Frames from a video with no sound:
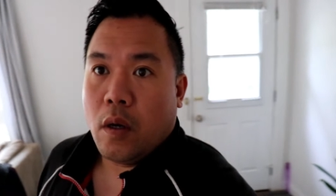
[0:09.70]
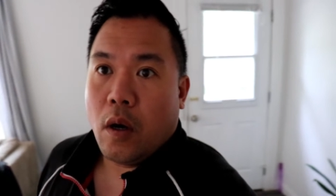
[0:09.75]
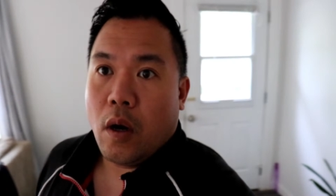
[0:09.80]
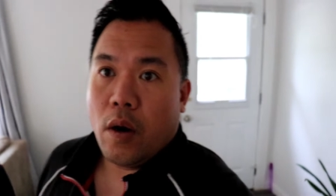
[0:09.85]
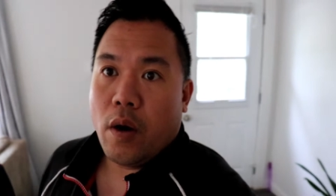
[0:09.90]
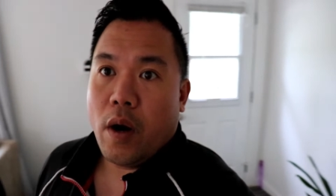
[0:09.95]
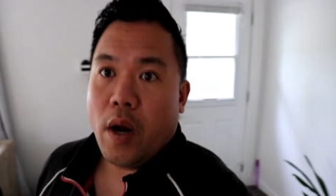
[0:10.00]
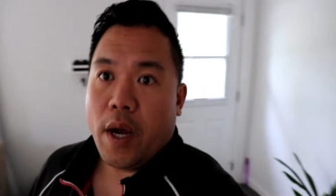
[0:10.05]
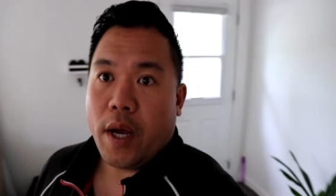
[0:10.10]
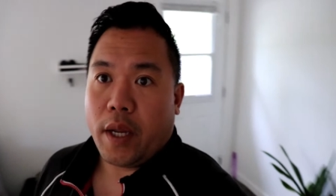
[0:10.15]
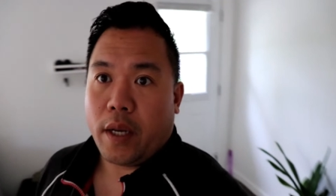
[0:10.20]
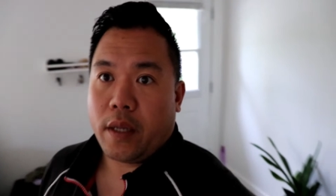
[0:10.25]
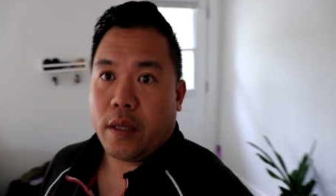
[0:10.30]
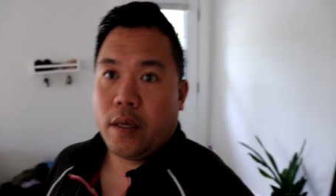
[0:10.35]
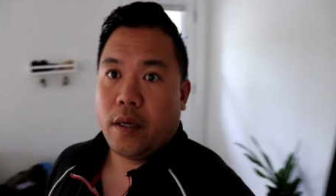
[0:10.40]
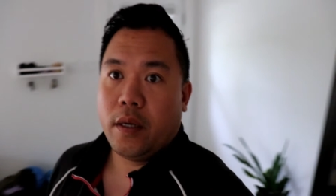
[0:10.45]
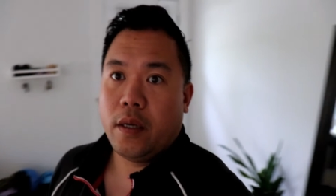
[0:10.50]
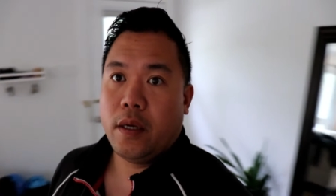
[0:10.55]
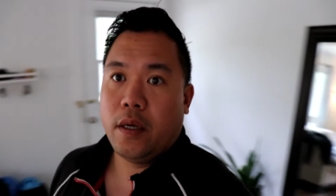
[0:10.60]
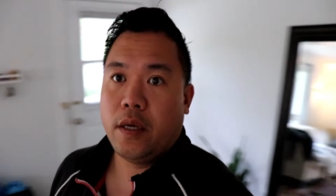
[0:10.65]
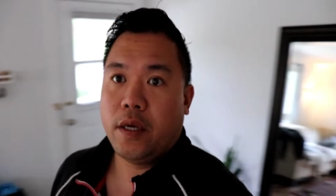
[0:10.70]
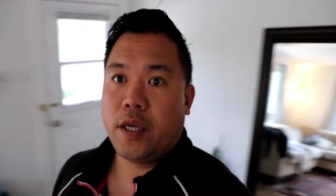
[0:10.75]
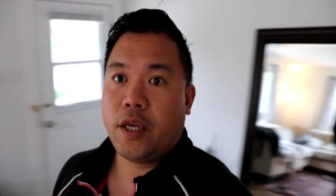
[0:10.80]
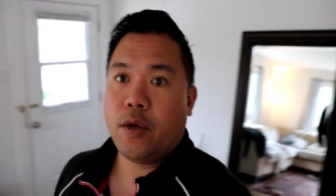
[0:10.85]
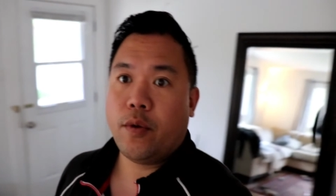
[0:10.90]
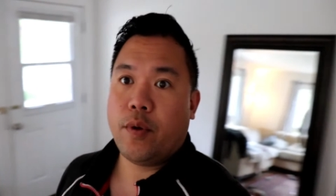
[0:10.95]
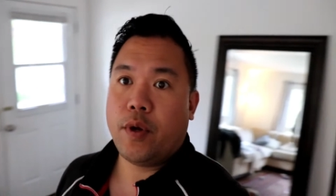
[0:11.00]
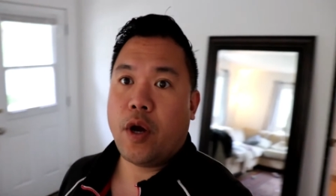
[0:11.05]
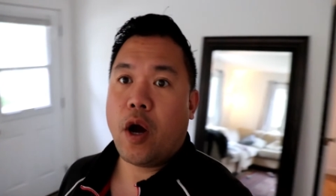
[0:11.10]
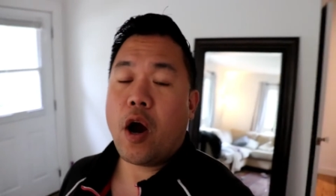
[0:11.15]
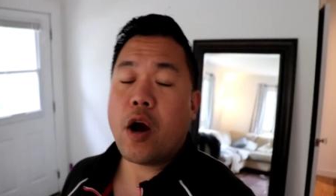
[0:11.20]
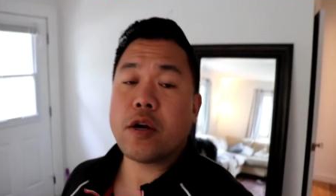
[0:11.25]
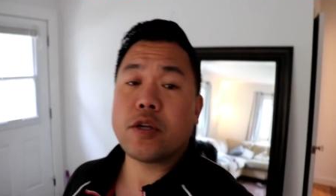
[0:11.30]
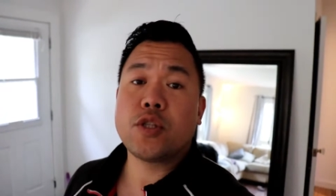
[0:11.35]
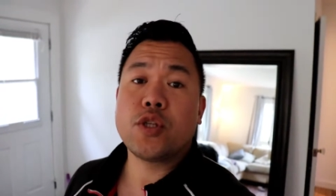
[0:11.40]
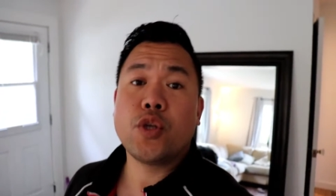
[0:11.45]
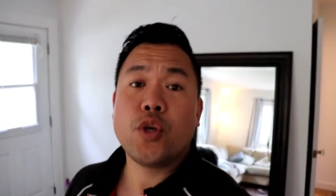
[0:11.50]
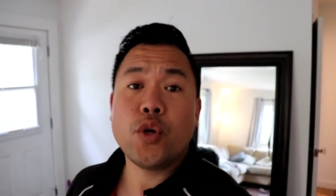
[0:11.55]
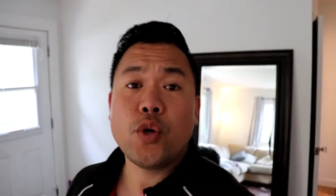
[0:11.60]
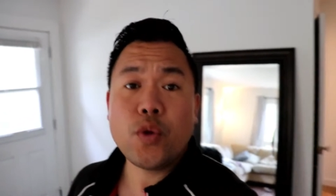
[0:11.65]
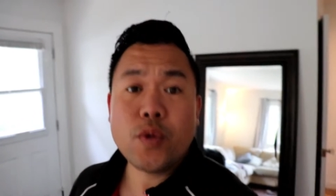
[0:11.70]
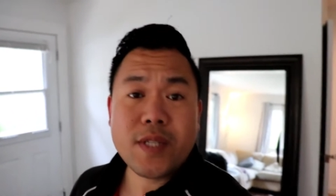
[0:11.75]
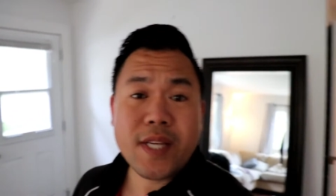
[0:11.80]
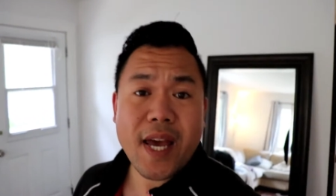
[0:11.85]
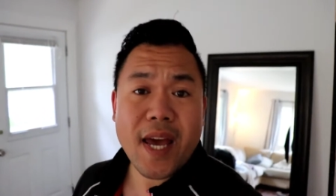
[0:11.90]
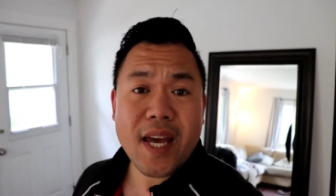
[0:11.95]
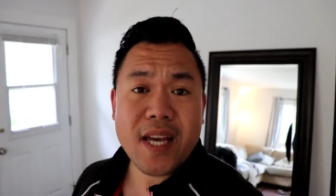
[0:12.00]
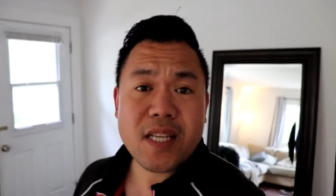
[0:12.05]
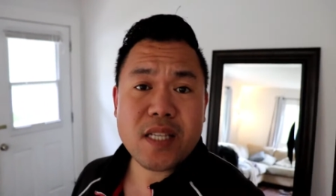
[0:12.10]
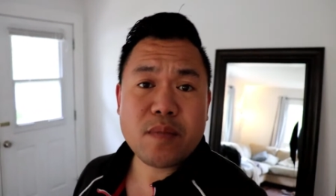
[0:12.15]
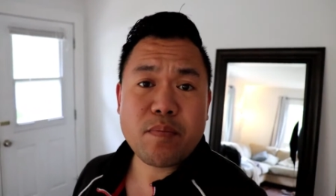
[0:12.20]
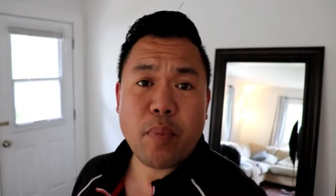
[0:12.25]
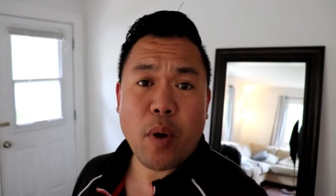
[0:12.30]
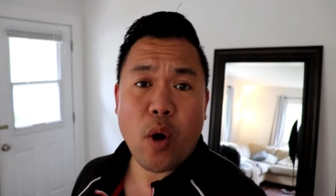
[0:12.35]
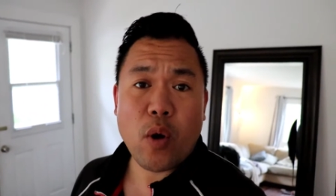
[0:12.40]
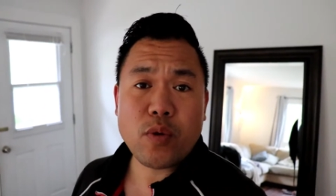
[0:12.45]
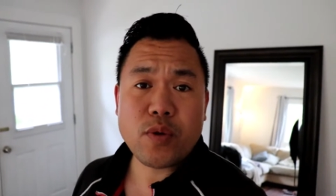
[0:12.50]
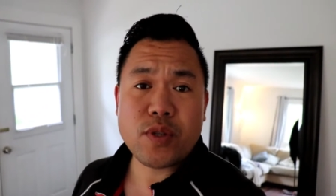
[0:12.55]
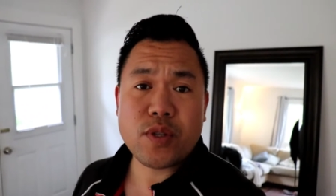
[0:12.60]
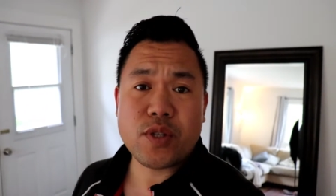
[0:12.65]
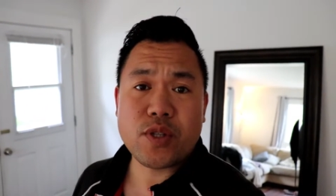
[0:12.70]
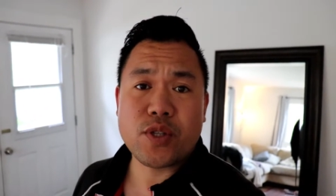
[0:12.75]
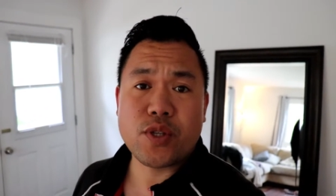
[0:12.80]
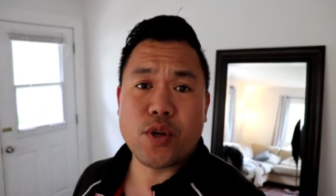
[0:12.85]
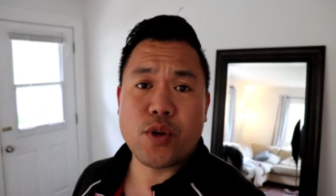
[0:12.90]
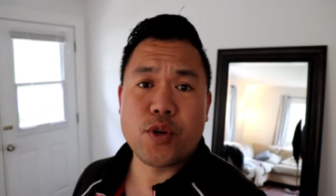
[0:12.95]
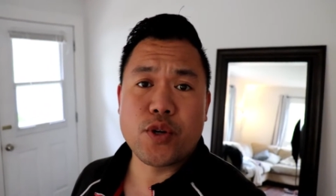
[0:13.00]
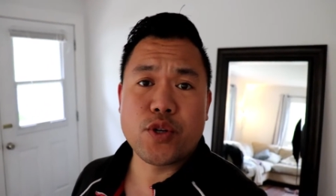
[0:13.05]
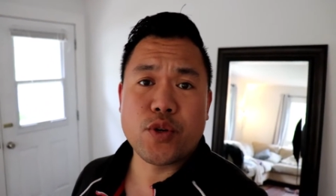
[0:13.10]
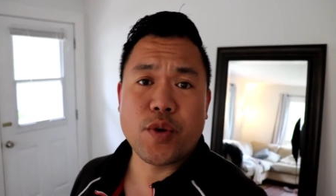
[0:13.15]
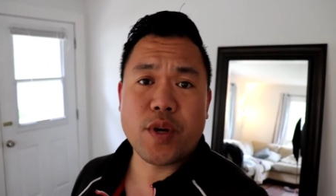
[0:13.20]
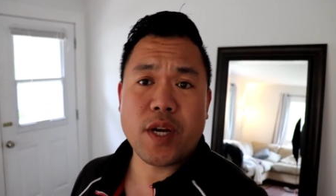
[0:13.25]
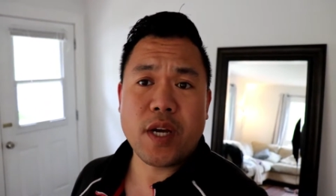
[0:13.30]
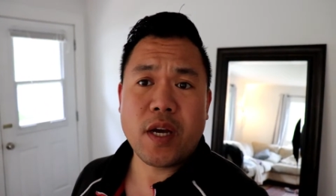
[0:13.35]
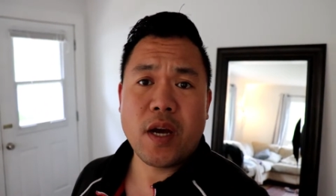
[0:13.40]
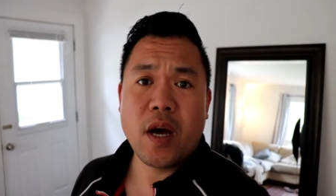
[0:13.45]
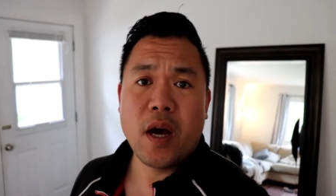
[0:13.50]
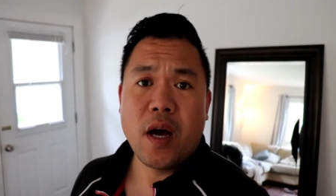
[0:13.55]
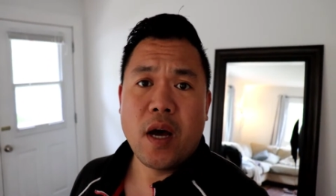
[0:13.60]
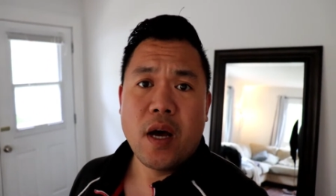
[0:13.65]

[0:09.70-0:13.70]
All right, here we are, two days post surgery,